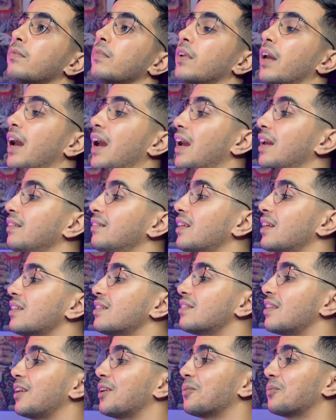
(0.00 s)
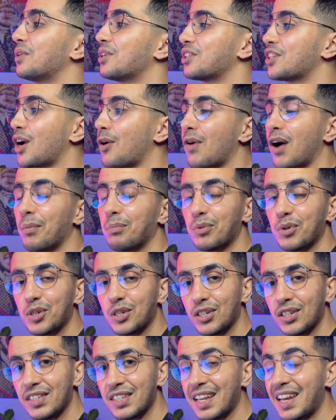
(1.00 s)
And this thing will show up, which
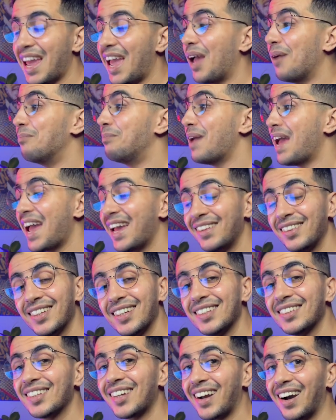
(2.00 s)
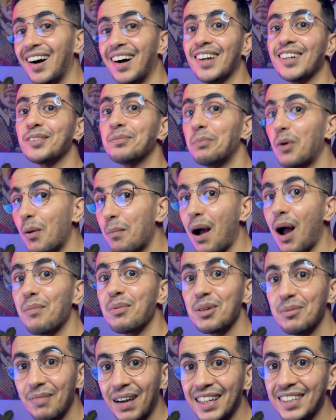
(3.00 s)
is an abandoned cart pop-up
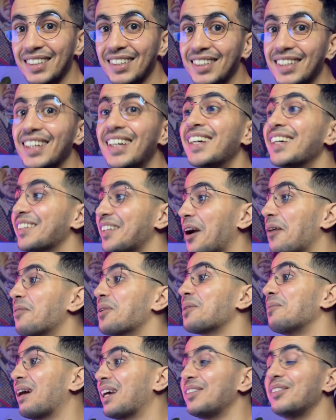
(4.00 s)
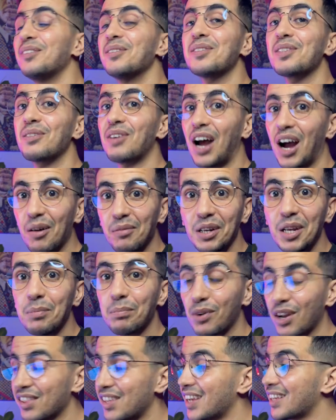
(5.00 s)
reminder that will remind the user how many
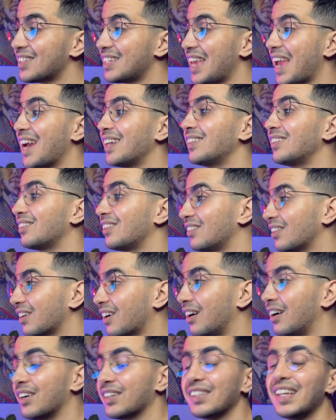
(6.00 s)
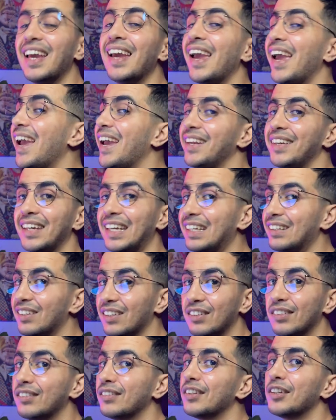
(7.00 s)
products he added to the cart and he
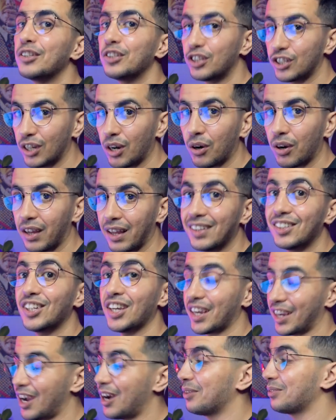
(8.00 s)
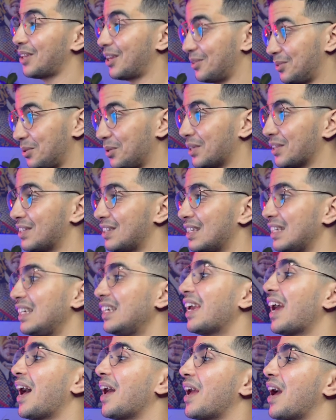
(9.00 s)
didn't check out. As you can see,
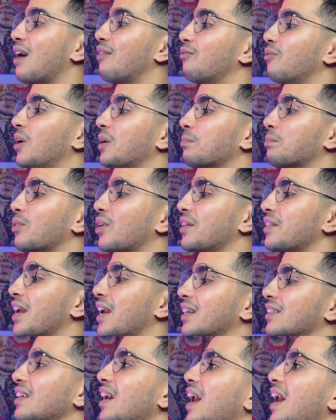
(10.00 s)
I have one product